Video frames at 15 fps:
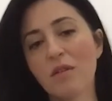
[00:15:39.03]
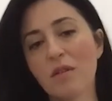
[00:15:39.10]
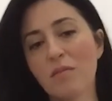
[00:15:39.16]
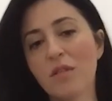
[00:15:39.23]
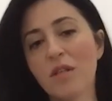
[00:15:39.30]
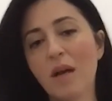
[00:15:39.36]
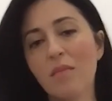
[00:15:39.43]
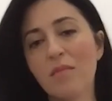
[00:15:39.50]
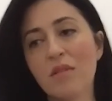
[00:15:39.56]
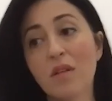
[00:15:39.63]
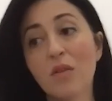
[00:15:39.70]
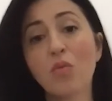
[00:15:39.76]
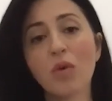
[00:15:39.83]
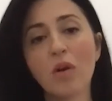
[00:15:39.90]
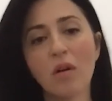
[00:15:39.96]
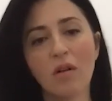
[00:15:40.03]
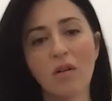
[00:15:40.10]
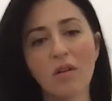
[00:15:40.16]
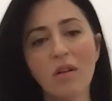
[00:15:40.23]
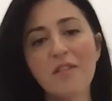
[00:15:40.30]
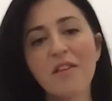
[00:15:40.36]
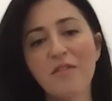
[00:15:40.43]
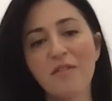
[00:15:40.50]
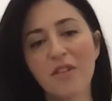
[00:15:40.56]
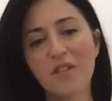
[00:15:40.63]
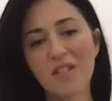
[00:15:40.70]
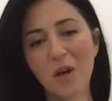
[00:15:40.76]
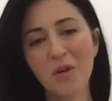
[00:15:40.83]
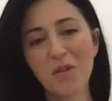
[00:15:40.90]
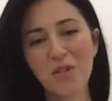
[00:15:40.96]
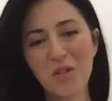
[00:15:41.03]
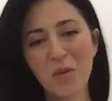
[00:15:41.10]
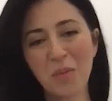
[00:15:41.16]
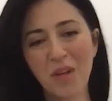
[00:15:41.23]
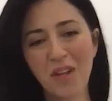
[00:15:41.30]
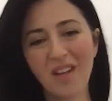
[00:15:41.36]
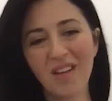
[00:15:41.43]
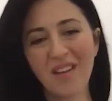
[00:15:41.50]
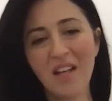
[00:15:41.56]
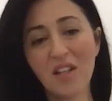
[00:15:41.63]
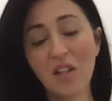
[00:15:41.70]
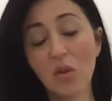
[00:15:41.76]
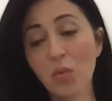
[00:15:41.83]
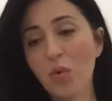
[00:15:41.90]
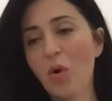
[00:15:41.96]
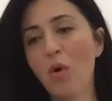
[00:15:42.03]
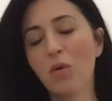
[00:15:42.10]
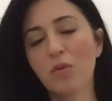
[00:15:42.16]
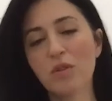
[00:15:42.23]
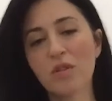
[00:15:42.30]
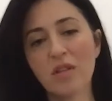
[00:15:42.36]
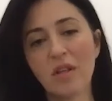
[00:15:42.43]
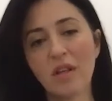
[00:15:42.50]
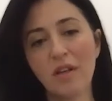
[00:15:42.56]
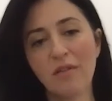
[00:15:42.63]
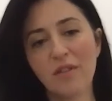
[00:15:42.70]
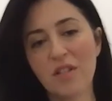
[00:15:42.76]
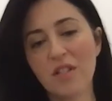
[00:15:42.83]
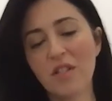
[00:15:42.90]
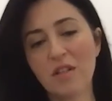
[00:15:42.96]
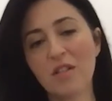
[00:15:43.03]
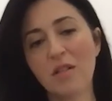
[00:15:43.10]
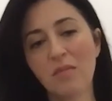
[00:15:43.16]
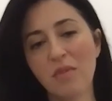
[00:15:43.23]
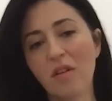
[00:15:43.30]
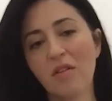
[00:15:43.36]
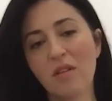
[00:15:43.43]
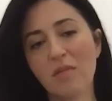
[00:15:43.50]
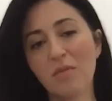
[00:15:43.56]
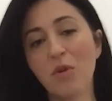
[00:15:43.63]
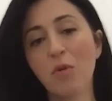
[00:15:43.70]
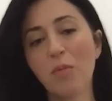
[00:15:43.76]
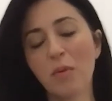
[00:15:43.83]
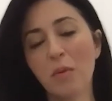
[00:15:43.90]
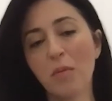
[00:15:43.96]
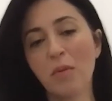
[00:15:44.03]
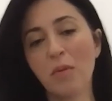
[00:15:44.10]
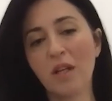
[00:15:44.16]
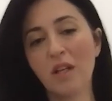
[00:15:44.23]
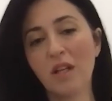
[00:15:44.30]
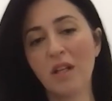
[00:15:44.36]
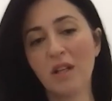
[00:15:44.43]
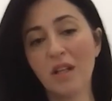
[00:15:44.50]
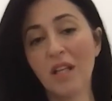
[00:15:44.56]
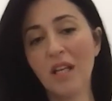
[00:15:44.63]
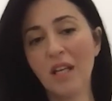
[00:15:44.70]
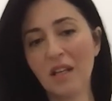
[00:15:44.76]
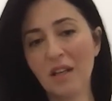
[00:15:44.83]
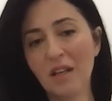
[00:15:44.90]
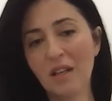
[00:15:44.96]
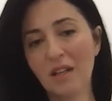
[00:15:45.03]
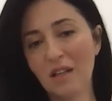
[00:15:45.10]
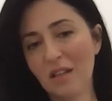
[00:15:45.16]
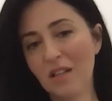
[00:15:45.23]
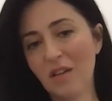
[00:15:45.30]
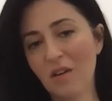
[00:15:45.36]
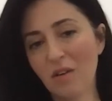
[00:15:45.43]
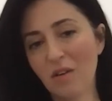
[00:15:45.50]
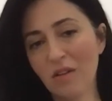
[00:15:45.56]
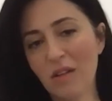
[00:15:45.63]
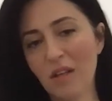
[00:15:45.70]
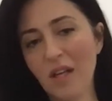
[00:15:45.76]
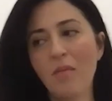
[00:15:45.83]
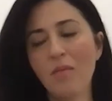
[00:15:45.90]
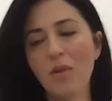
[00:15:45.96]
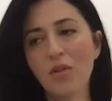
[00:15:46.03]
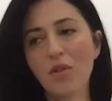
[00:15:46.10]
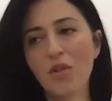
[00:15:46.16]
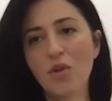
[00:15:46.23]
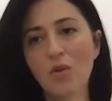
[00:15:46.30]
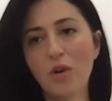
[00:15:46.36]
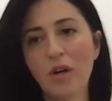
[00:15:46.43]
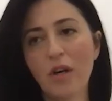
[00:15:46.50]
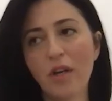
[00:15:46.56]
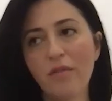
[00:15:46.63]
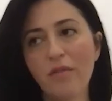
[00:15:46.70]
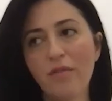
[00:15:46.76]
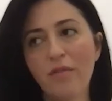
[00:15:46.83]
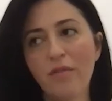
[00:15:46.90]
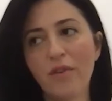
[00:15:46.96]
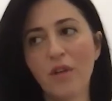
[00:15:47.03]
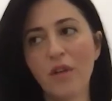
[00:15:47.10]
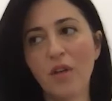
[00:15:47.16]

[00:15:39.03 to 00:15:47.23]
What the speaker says: Sometimes it will, if it's ought to be, and it won't if it's not something that you probably need at all. I'm not sure if,